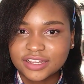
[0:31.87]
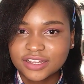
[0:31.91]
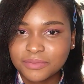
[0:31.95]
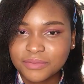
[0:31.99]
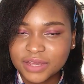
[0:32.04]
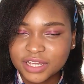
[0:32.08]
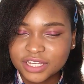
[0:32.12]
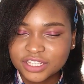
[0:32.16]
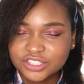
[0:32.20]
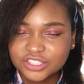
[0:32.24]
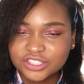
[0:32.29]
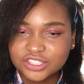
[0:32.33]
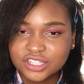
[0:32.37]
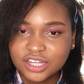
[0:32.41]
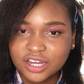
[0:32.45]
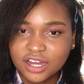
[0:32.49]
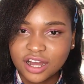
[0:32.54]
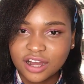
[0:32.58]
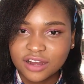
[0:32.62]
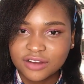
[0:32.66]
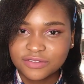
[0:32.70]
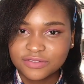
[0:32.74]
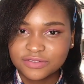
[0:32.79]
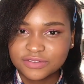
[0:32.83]
mixture
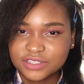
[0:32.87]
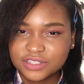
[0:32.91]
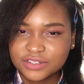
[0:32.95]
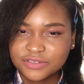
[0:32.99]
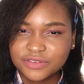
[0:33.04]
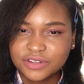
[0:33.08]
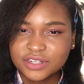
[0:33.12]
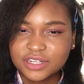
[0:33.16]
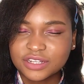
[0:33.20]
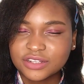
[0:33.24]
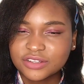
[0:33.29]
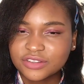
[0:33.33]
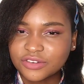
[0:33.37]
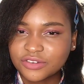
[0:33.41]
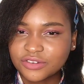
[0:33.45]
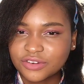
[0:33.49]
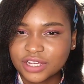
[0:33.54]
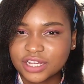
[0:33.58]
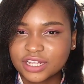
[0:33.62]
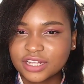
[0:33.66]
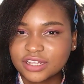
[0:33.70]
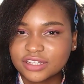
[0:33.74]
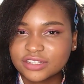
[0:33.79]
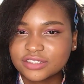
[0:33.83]
of different
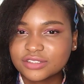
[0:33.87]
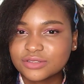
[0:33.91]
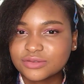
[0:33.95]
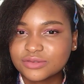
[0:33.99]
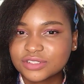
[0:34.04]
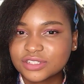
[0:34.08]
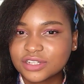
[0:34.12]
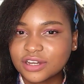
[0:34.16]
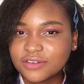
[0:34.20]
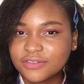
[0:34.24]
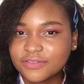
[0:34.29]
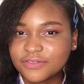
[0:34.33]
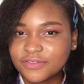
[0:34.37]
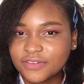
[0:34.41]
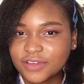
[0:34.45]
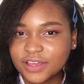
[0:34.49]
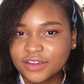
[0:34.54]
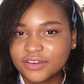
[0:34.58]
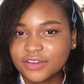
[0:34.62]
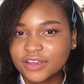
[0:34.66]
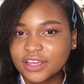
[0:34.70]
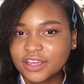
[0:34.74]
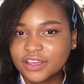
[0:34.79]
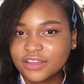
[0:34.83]
ingredients which are
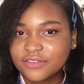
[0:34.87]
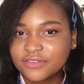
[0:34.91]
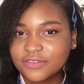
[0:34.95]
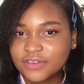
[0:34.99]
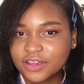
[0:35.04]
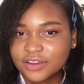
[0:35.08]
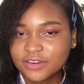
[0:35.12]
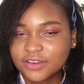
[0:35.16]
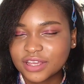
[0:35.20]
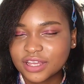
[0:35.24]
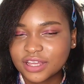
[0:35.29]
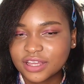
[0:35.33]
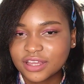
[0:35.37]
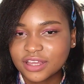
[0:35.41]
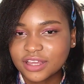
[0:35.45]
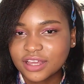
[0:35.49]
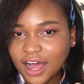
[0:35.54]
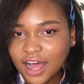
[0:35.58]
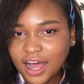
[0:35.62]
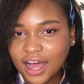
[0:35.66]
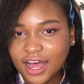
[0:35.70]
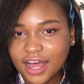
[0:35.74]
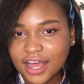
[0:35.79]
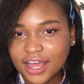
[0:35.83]
very
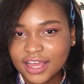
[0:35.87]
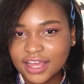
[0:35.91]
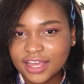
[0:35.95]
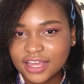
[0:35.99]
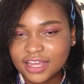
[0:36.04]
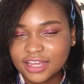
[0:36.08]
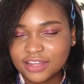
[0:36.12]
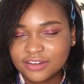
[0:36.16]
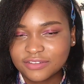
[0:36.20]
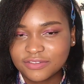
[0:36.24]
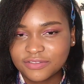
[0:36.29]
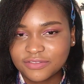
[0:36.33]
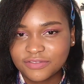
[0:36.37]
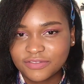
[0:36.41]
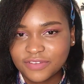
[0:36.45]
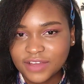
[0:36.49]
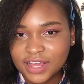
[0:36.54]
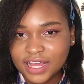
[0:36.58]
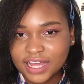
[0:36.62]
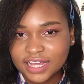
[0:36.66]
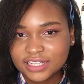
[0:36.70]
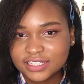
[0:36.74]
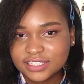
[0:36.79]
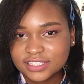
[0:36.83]
high in
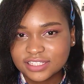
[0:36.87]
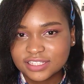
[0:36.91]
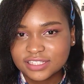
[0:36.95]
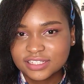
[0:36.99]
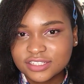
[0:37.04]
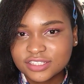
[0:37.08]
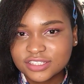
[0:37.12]
fat,